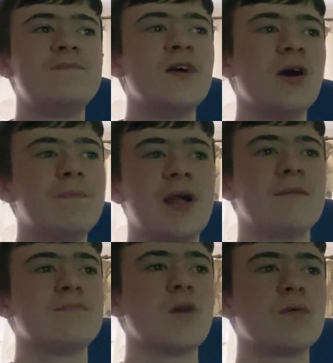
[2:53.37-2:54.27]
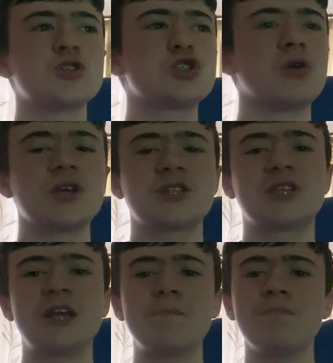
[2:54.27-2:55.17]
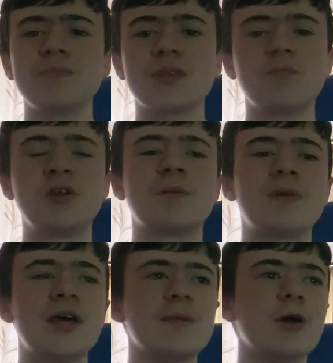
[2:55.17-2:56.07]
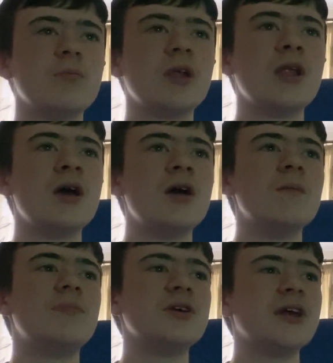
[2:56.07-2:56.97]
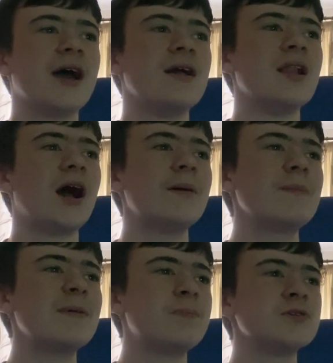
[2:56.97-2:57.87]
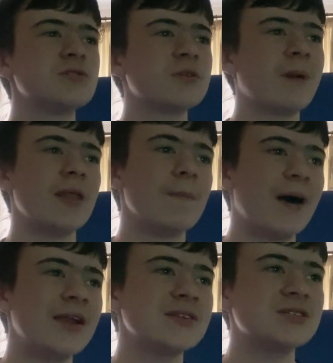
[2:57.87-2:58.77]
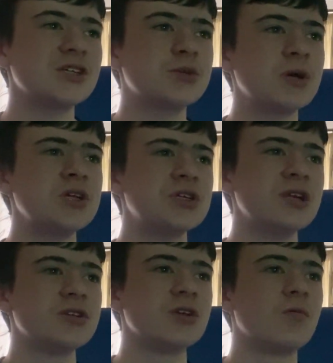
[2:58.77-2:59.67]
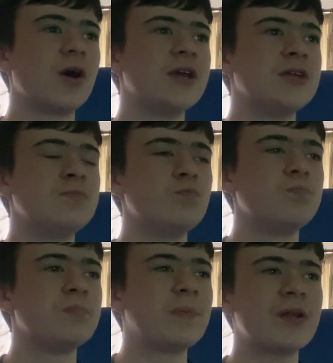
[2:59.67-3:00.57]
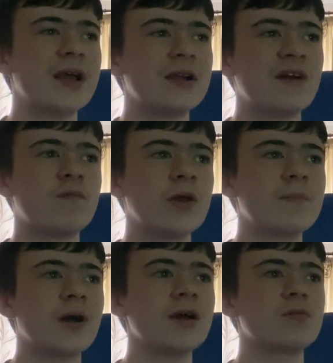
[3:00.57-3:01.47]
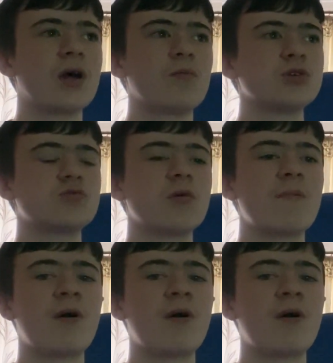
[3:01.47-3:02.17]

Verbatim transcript: uh, like strongest team we can play at the moment. But yeah, I'm a bit puzzled about the Bannon situation. I don't know why he'd be playing left wing back, like what's wrong with